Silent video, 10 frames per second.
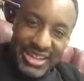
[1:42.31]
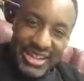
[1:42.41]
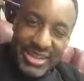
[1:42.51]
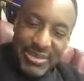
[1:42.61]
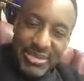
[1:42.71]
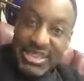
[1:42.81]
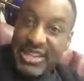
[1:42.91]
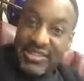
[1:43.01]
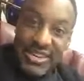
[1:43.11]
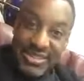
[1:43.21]
Plus,
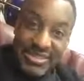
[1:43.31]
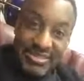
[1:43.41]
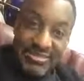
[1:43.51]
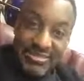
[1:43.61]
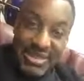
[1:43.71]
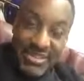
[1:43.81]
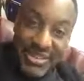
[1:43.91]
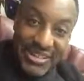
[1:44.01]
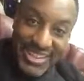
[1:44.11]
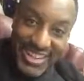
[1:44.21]
I'd never been
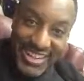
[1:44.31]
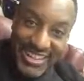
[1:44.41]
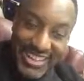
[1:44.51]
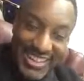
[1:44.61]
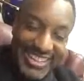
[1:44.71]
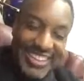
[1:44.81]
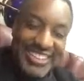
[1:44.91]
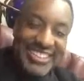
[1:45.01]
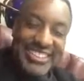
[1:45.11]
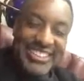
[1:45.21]
involved in anything like
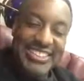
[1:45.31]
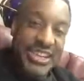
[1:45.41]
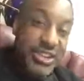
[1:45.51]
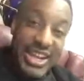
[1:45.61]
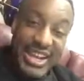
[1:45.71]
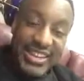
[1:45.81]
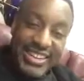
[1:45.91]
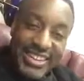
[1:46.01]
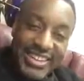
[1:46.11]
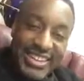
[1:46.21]
that. So he said, okay.